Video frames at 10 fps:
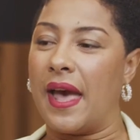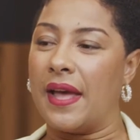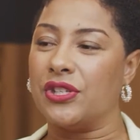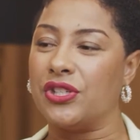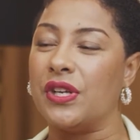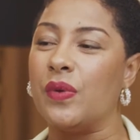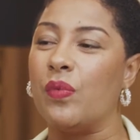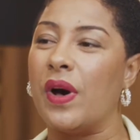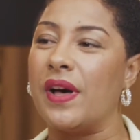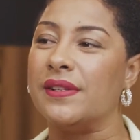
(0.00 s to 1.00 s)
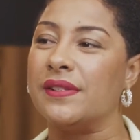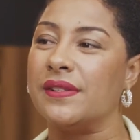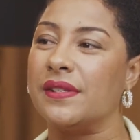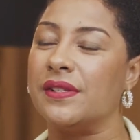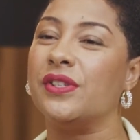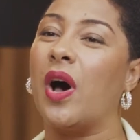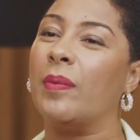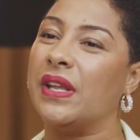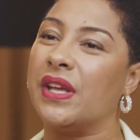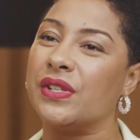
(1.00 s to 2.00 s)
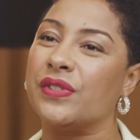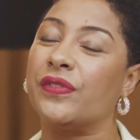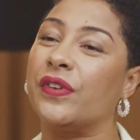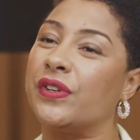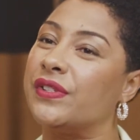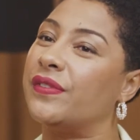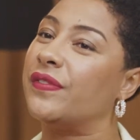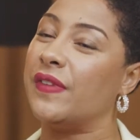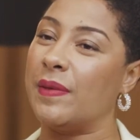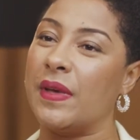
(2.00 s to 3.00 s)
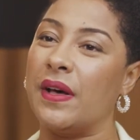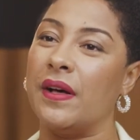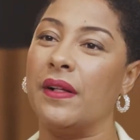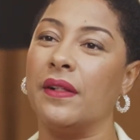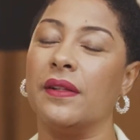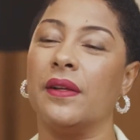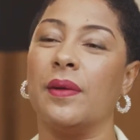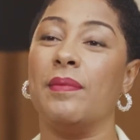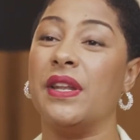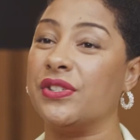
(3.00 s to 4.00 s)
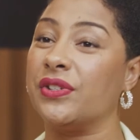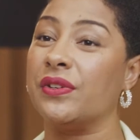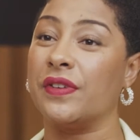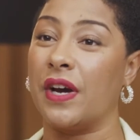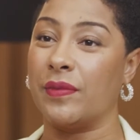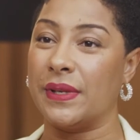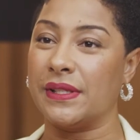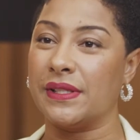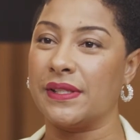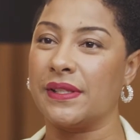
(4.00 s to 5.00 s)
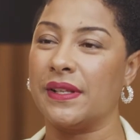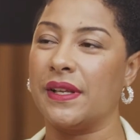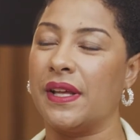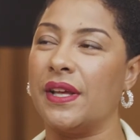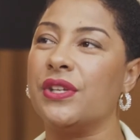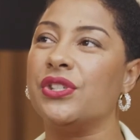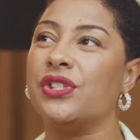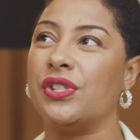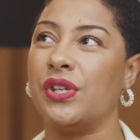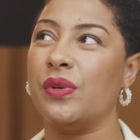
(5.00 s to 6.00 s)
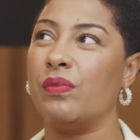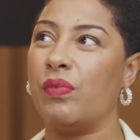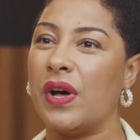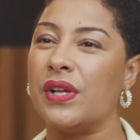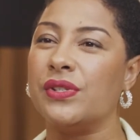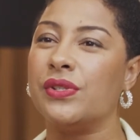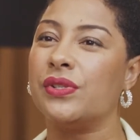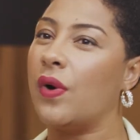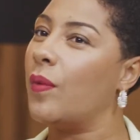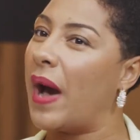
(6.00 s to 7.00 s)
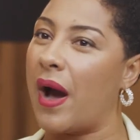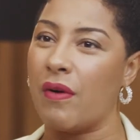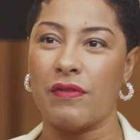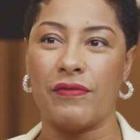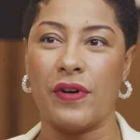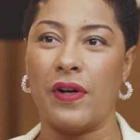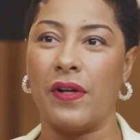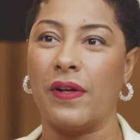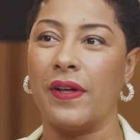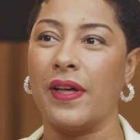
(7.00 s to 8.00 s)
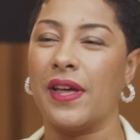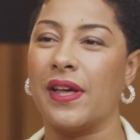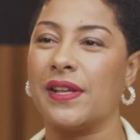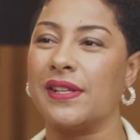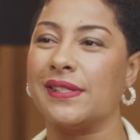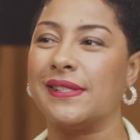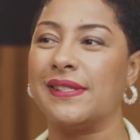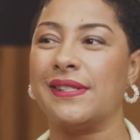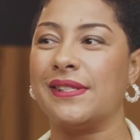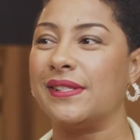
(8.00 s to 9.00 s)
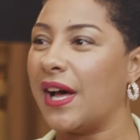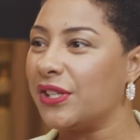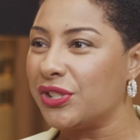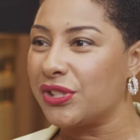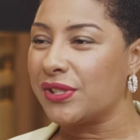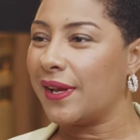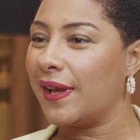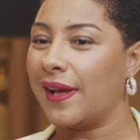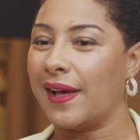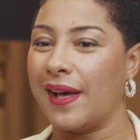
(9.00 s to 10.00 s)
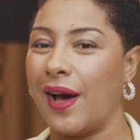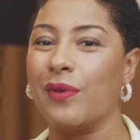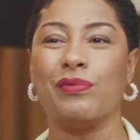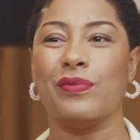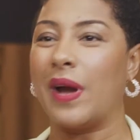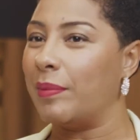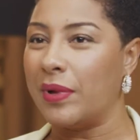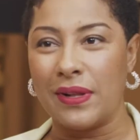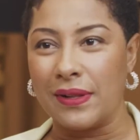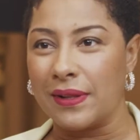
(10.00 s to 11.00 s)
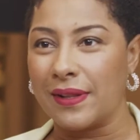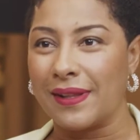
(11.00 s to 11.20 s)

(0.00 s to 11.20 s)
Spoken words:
She was Dominica's first female minister of government. Oh, wow. She was so powerful, such a rebel,